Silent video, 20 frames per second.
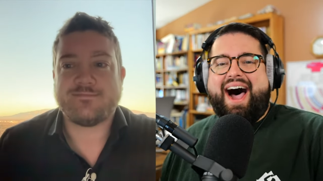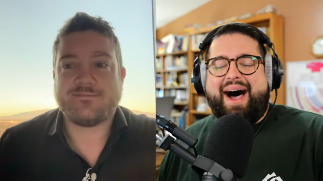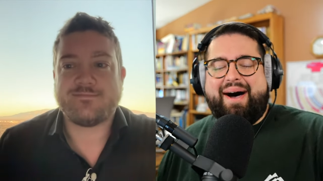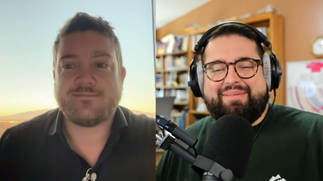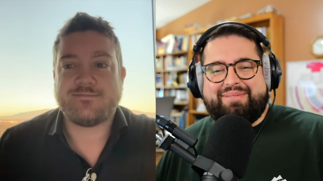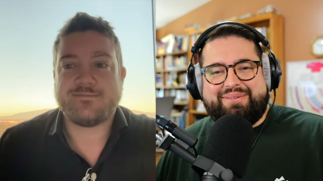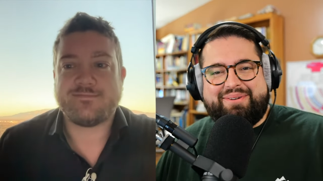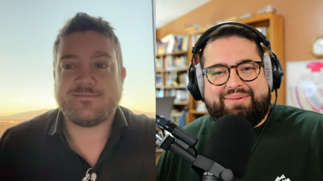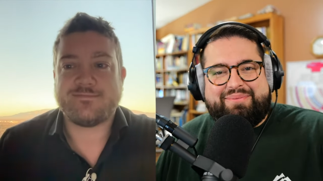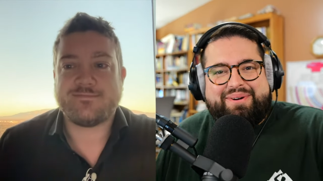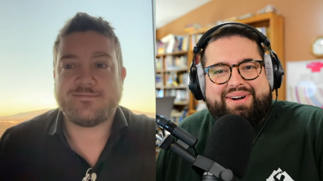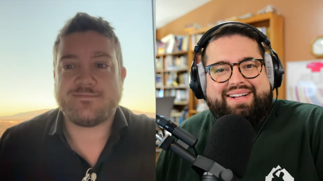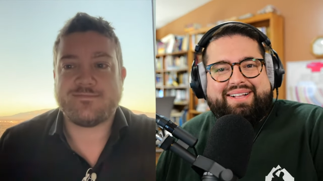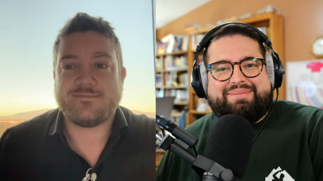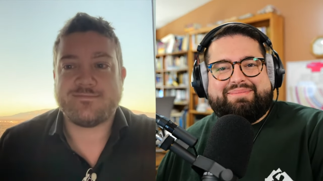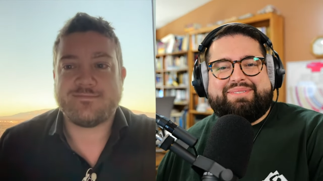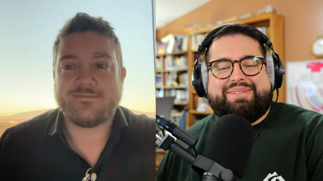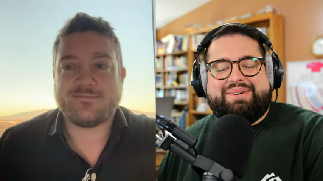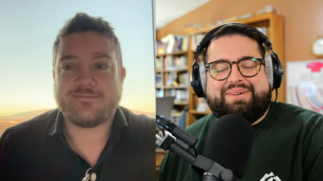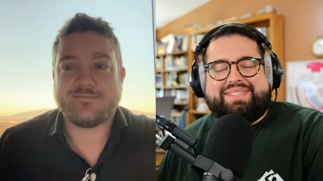Speaker 1: I'm doing well.
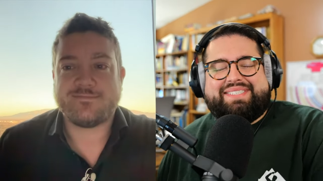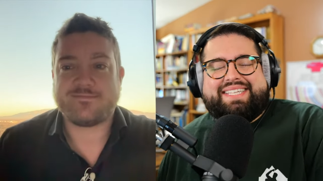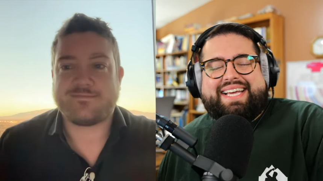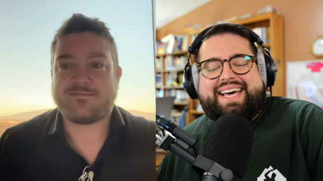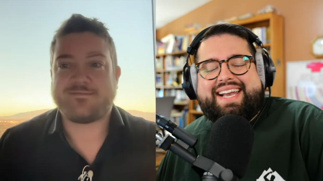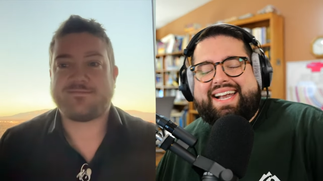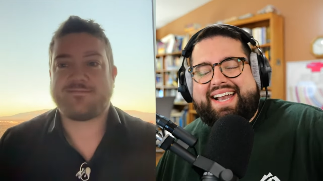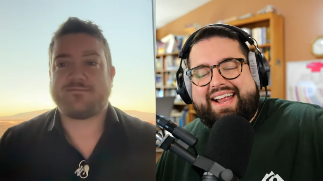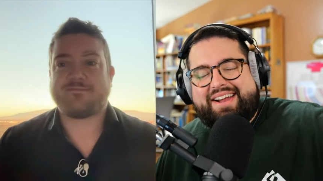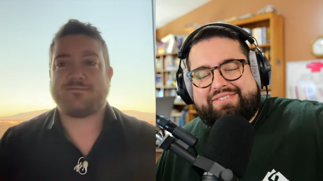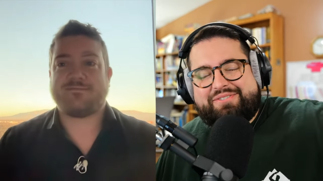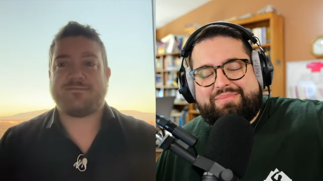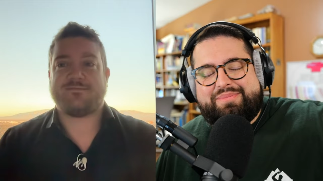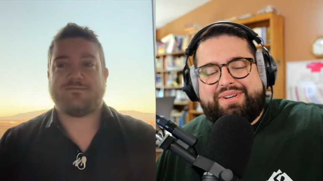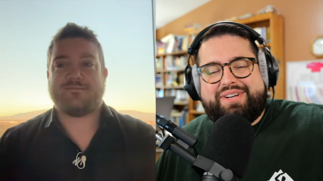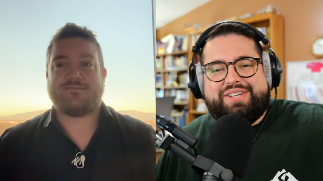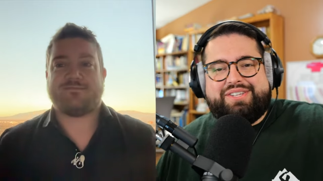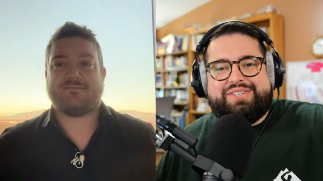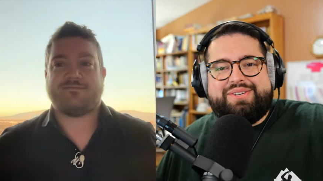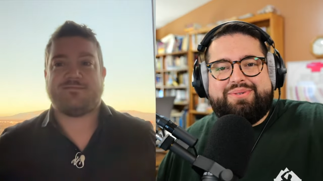I'm so excited, Andrew,
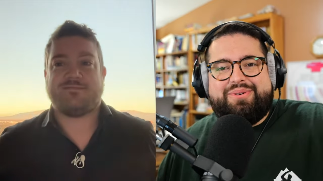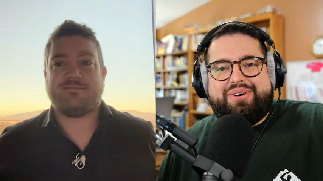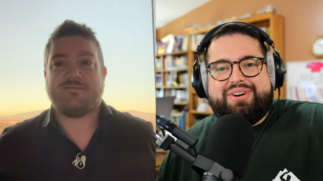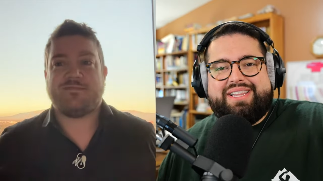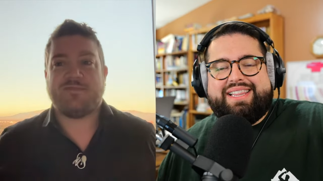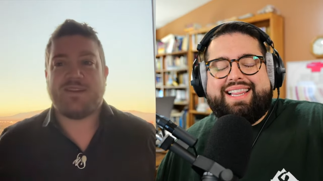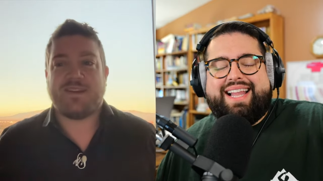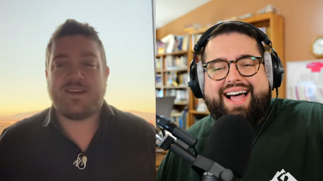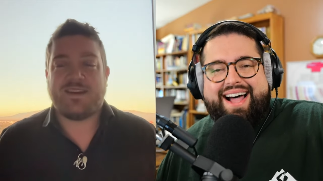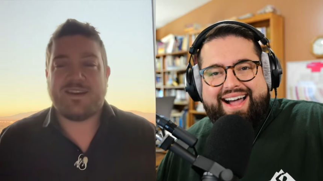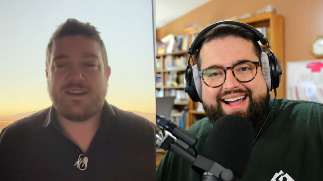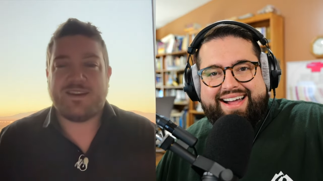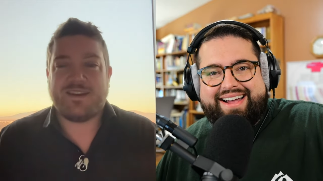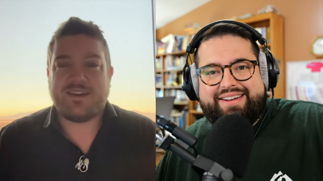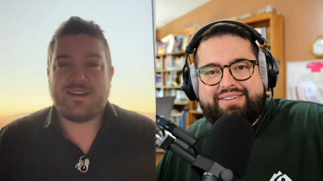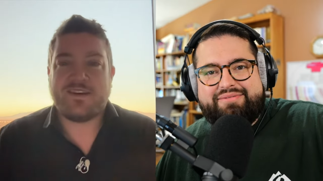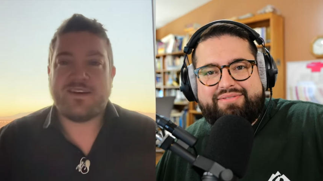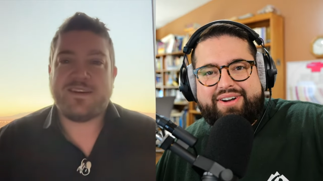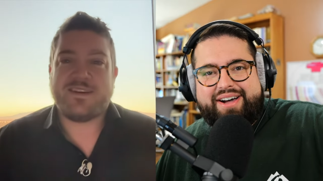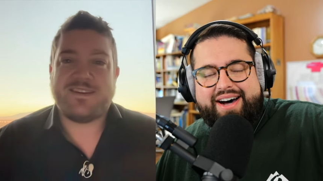because you are
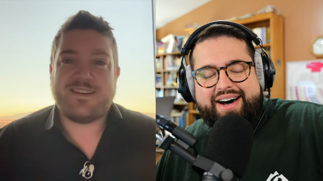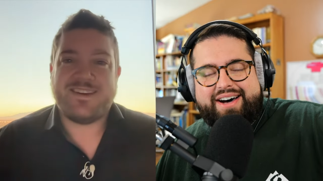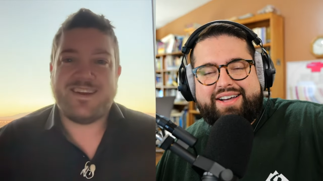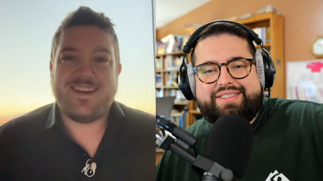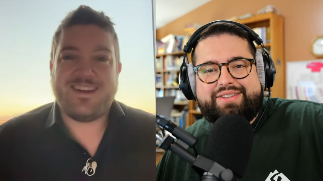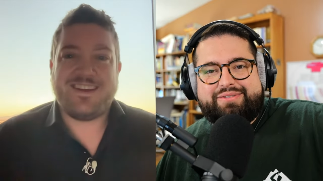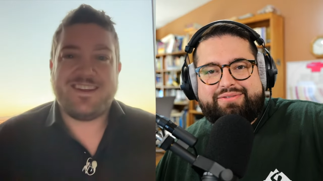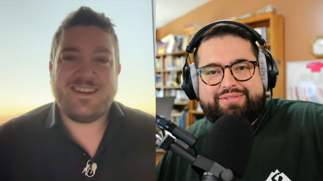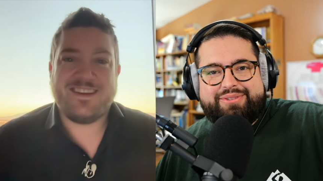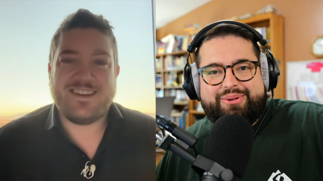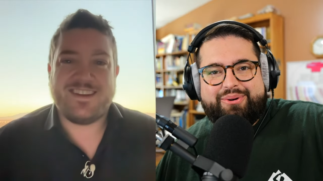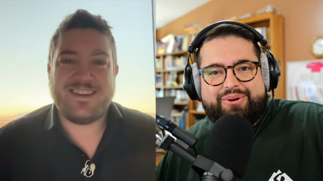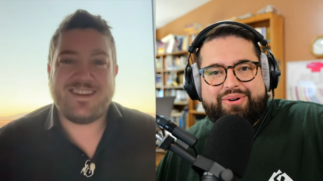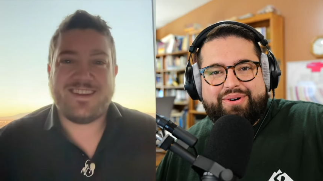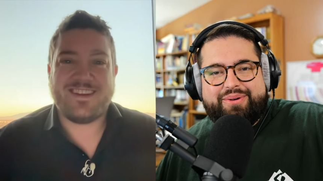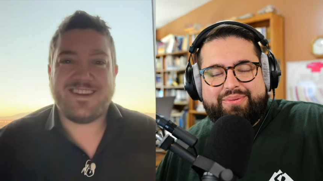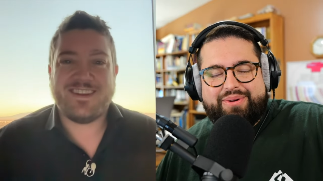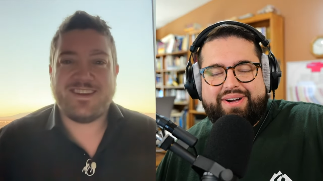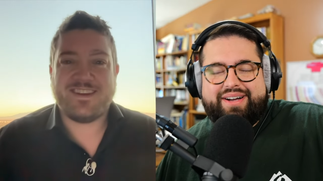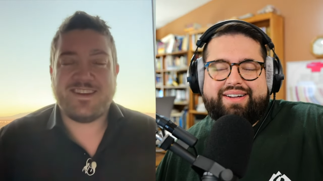live on the
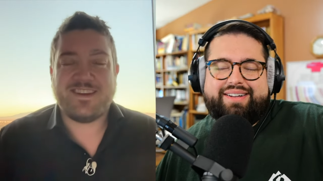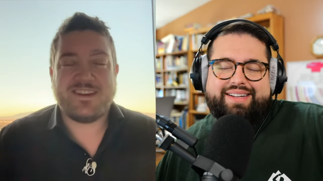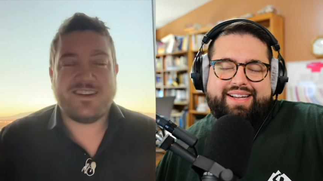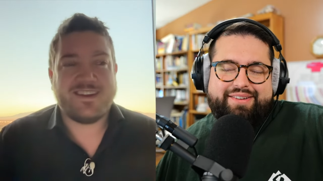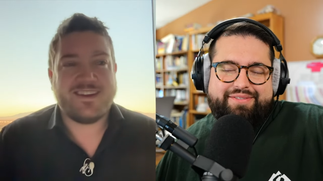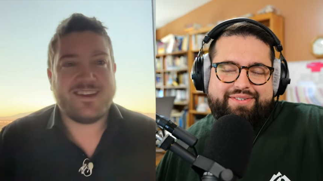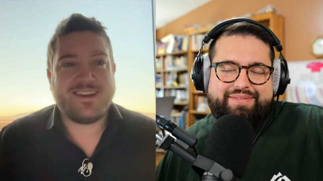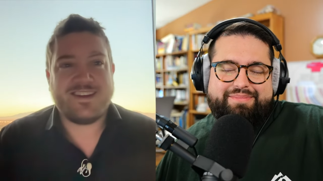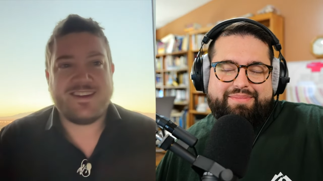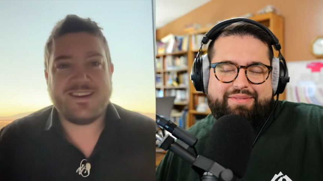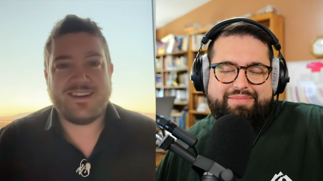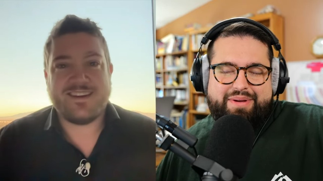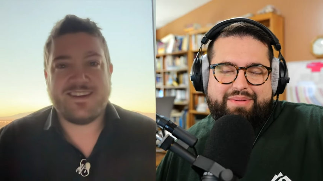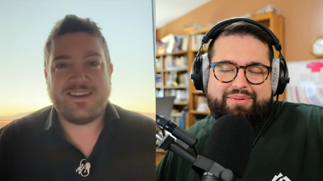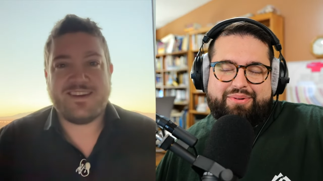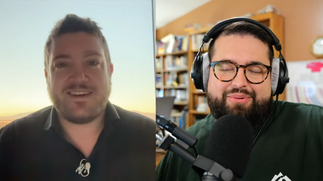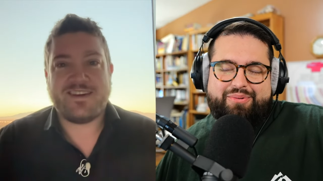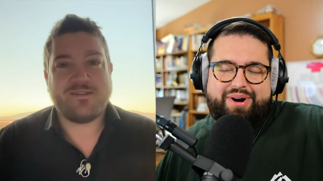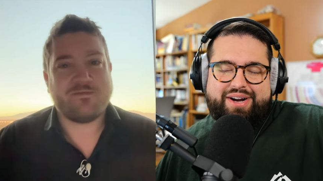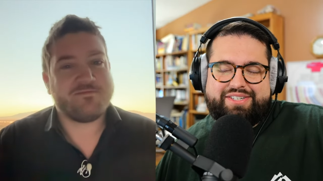floor. Well, if, if
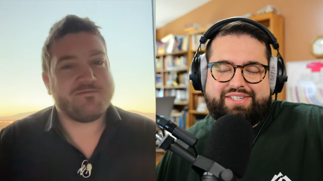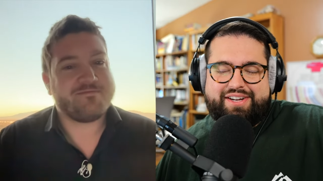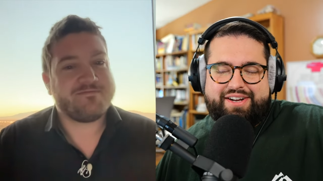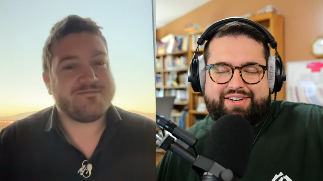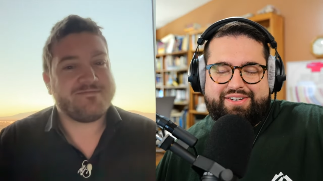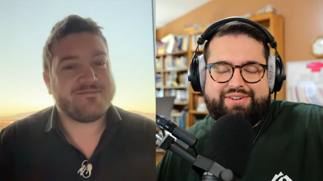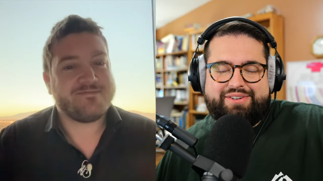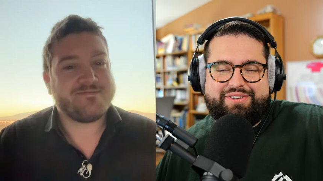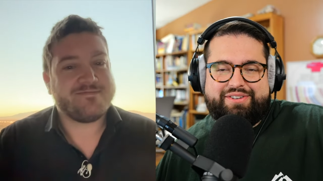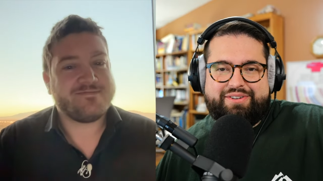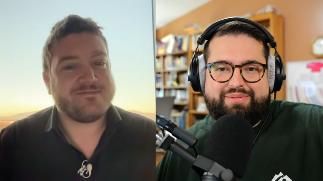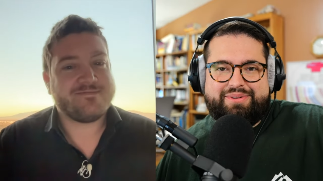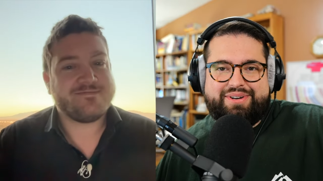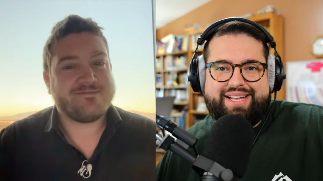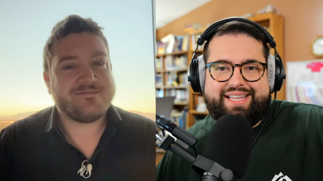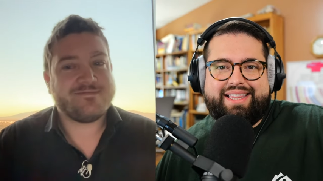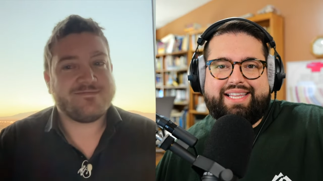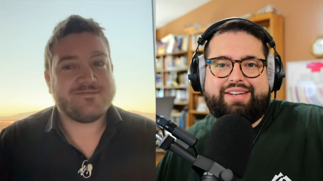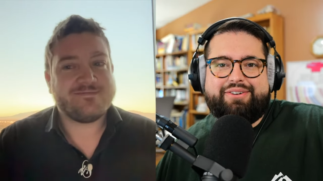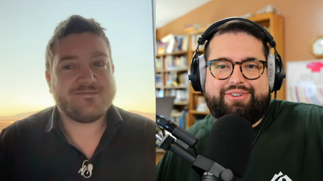people are watching on YouTube, you're
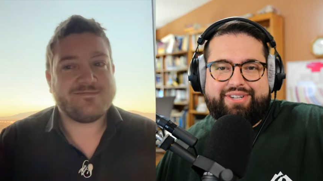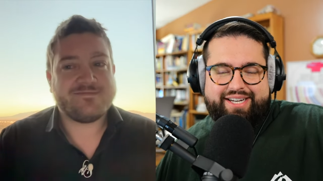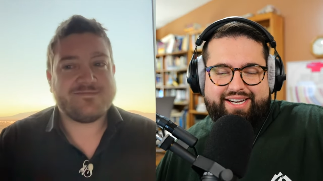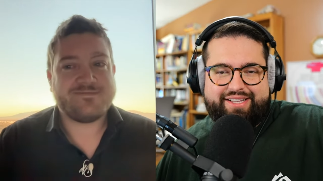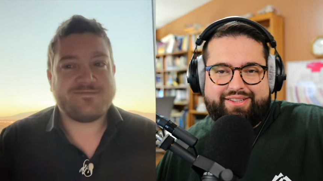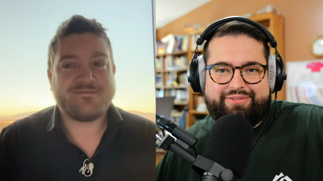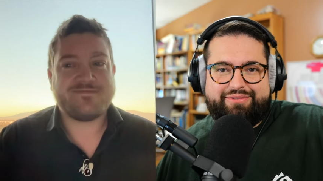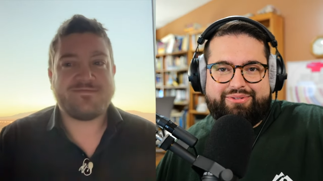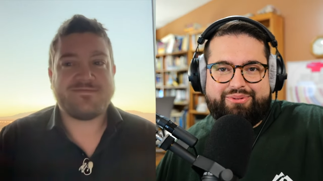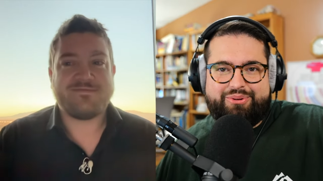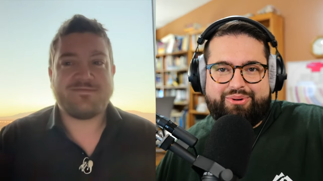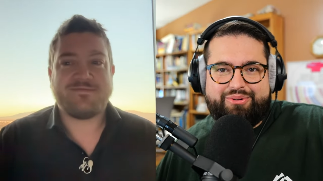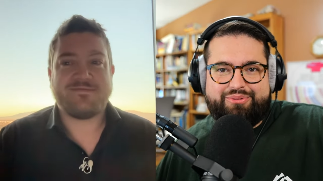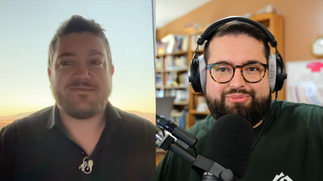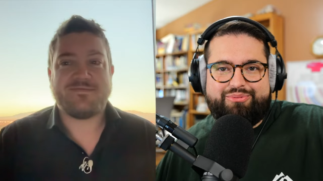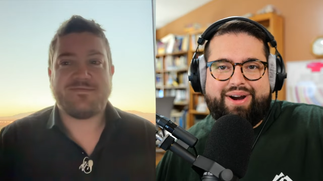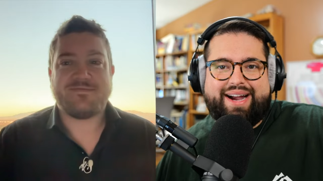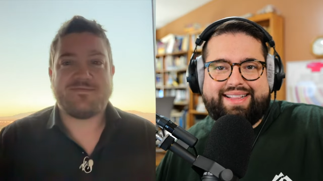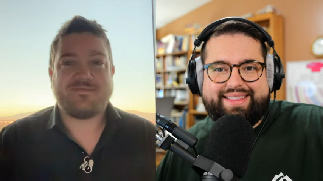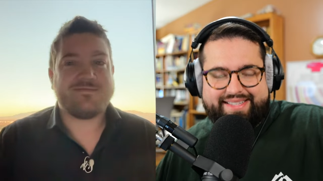not literally on the floor
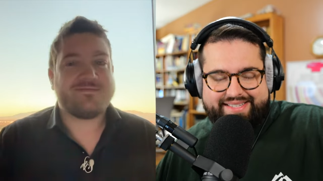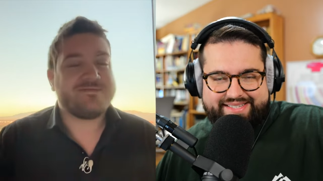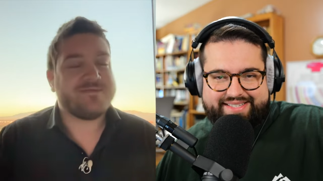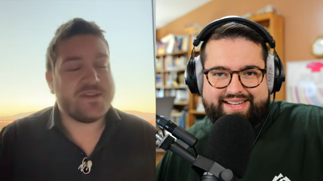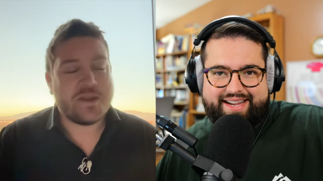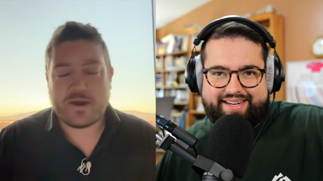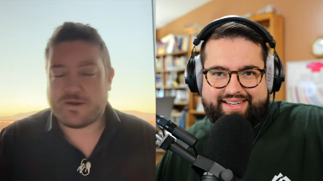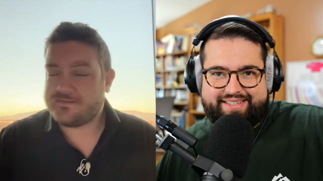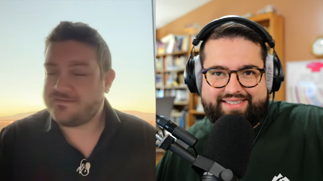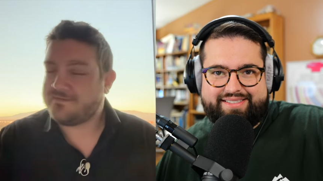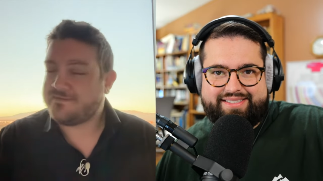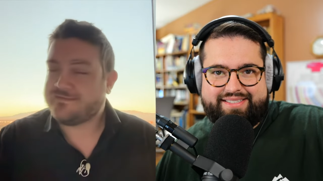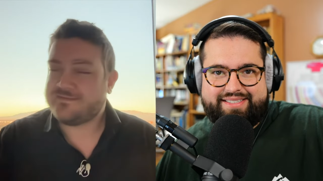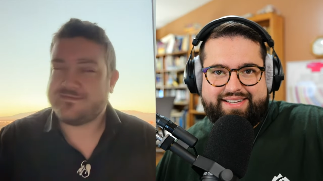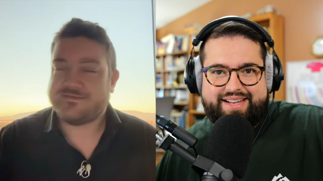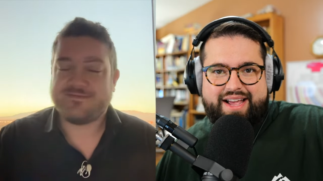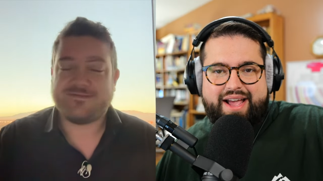right this no. second.